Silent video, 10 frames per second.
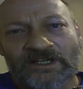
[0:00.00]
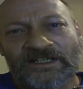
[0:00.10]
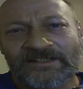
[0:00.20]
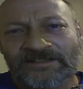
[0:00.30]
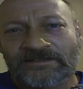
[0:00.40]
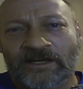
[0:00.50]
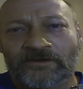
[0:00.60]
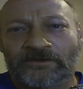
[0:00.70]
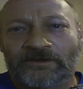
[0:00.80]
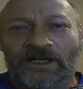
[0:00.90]
This is
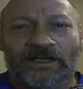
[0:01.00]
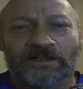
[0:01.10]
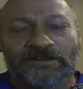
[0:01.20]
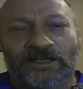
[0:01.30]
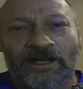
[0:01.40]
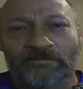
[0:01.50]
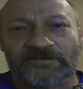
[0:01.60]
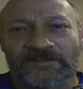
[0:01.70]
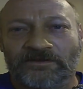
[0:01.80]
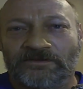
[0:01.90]
another uh,
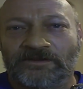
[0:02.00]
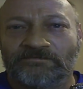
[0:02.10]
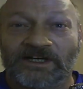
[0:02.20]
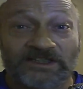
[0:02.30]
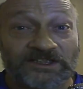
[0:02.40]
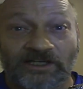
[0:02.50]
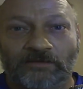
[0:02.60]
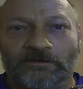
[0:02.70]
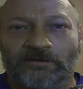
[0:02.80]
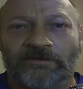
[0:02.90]
episode in my
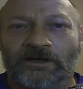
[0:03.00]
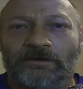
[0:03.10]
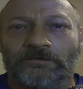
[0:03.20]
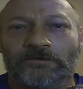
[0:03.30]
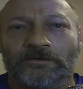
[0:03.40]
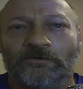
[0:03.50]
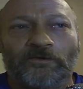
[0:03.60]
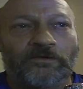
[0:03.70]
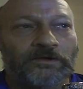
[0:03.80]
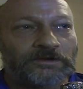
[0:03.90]
Shabear
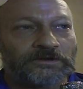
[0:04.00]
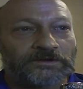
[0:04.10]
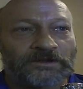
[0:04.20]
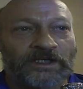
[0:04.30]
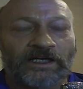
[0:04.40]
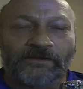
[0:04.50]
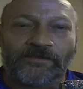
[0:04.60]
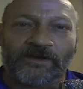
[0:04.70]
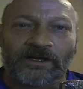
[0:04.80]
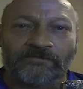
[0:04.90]
Paranormal uh,
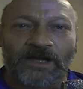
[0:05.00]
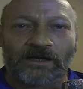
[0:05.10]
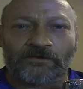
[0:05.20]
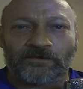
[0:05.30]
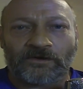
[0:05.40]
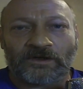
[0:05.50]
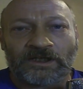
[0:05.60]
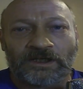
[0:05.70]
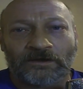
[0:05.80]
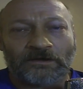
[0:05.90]
thing I've got going
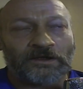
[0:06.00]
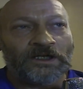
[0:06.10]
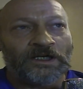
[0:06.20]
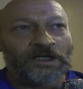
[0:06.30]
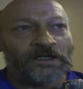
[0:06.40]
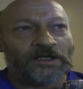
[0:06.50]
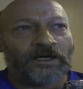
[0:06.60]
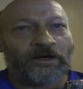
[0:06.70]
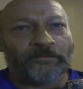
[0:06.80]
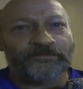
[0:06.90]
on here.
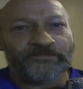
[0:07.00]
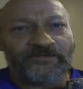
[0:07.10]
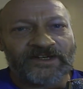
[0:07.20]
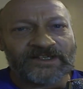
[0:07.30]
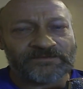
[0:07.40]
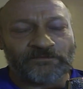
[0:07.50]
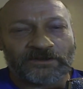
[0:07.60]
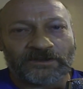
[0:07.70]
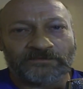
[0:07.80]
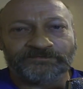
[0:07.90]
Um, this
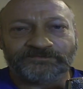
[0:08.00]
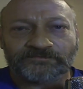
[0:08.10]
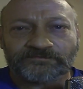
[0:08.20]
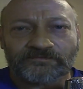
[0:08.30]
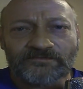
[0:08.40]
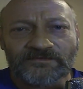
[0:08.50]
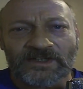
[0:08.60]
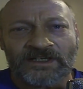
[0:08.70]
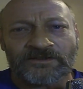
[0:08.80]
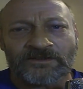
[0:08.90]
one
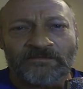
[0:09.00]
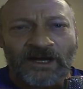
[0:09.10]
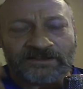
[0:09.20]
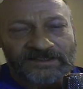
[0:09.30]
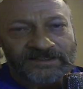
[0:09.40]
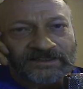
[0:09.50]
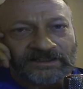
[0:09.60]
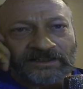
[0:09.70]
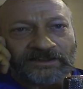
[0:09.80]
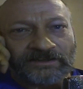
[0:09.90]
that you're about to
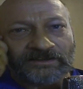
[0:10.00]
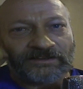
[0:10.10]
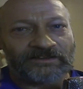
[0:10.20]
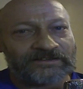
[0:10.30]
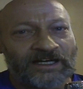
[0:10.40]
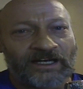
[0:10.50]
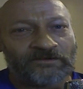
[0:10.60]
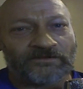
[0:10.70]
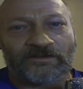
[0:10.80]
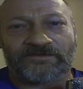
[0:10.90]
see is, I
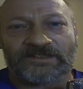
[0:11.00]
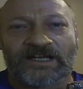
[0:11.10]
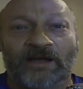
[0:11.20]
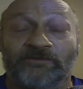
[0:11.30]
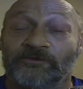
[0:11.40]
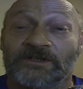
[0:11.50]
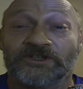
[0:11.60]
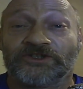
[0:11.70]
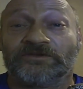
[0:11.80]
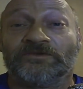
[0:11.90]
don't know if it's an
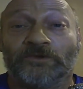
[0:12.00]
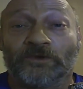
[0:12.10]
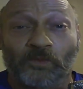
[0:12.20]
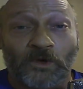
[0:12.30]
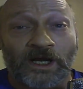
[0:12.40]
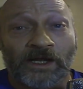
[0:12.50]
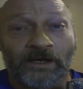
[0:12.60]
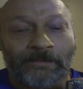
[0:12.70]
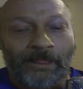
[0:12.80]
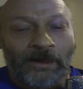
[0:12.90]
apparition or what,